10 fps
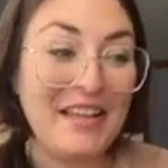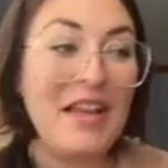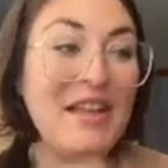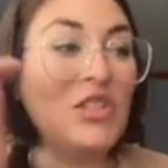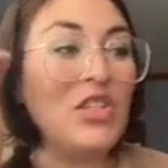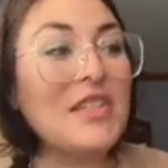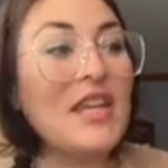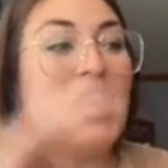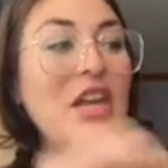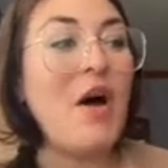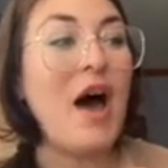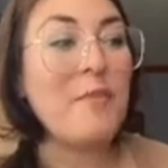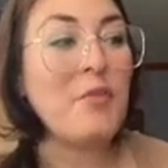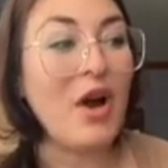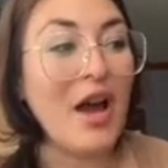It's just like
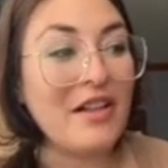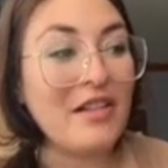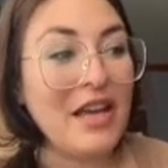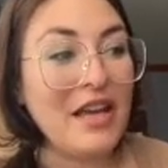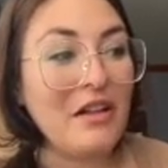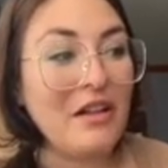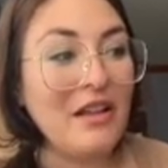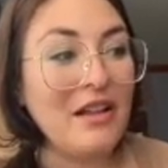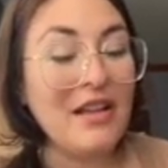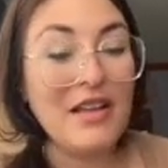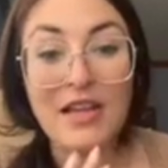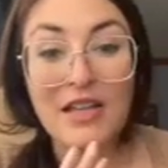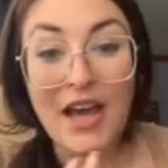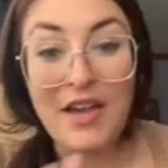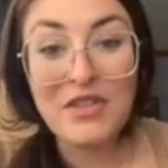I'm chronically ill.
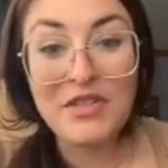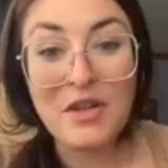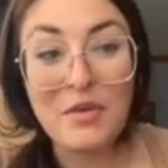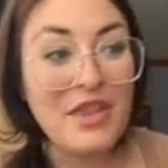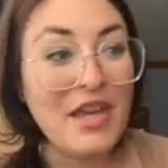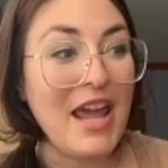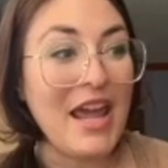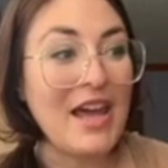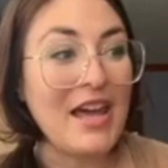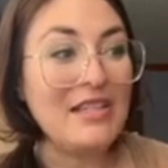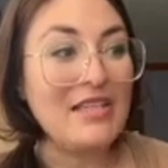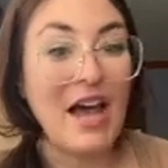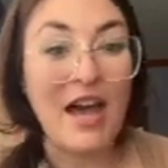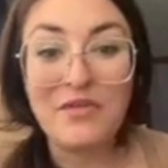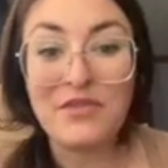I have to deal with it, and
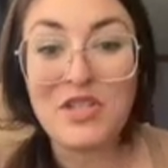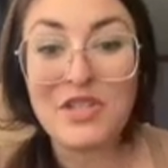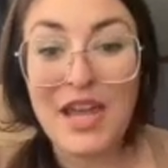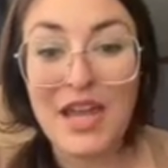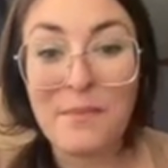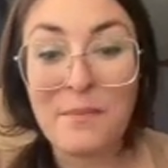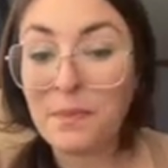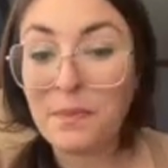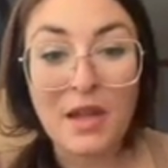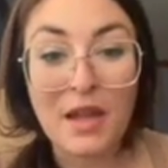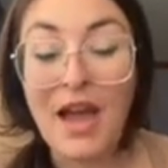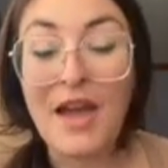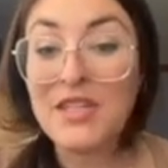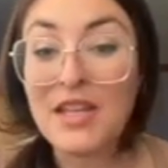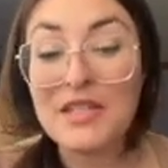I've just like I've
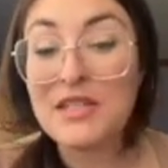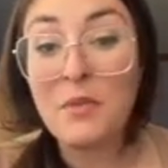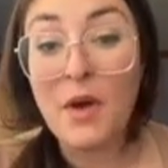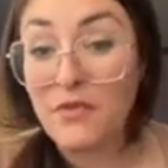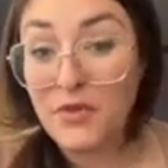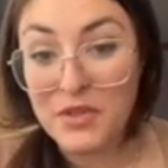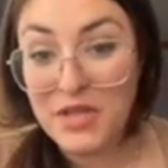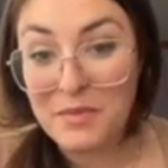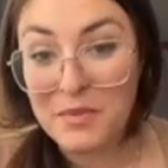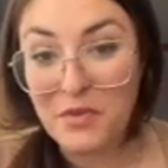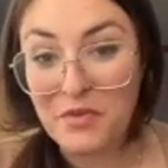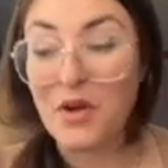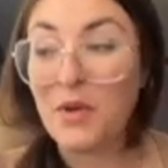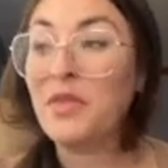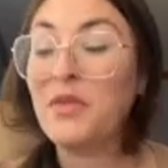said this a few times
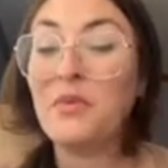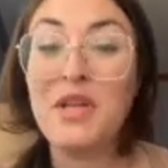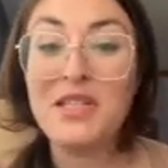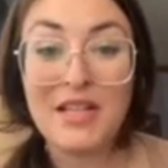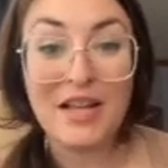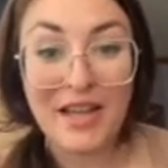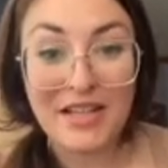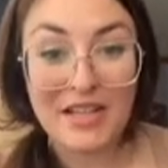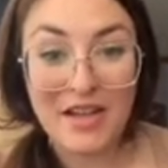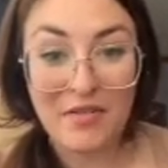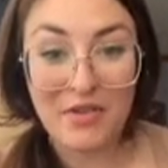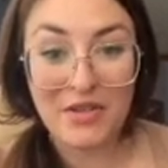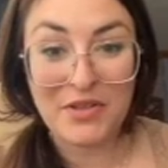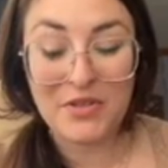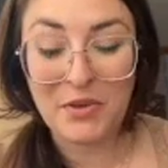before, but the reason I like to cover
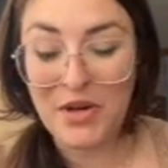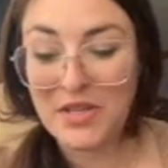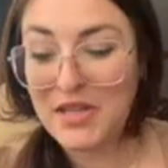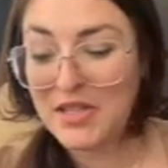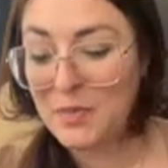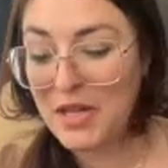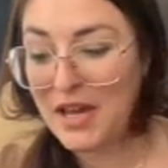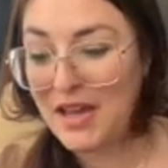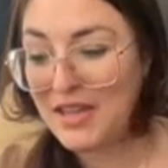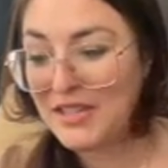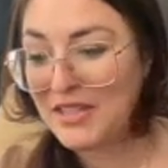these stories is because